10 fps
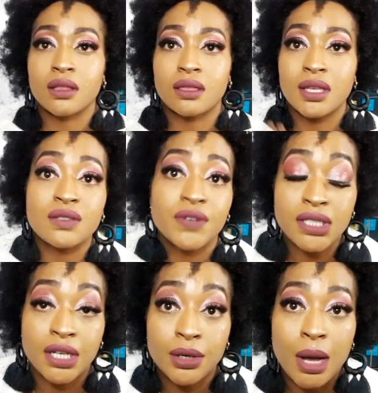This
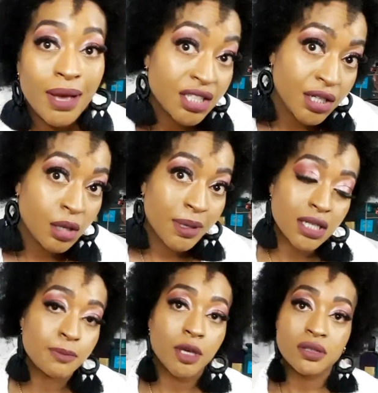video, I'm actually going to be
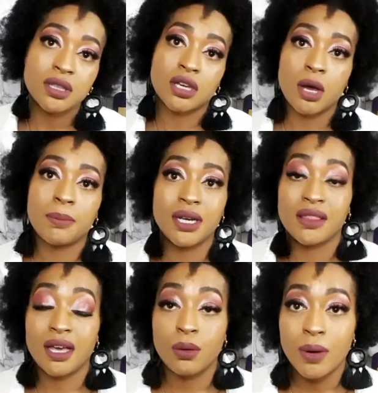exposing the company
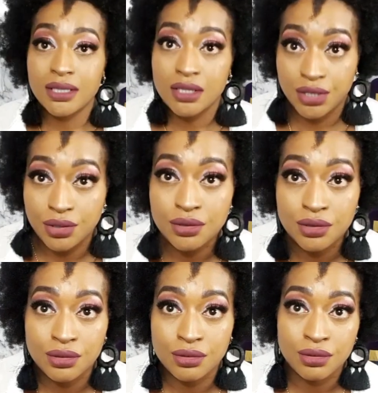that I went to.
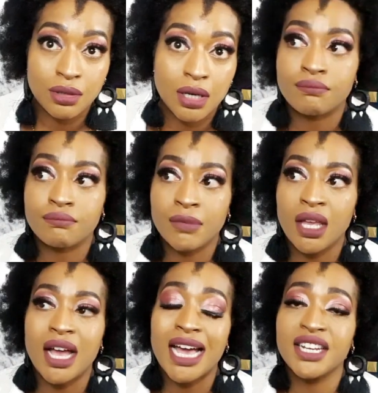
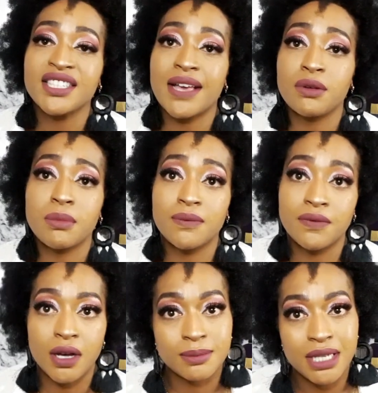I had a 7-month
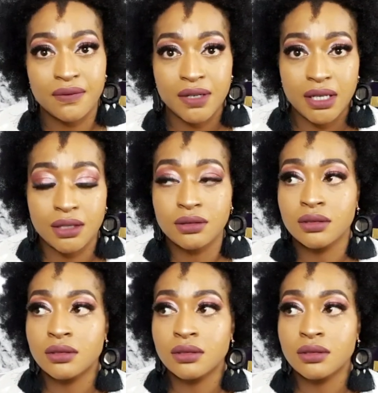update video.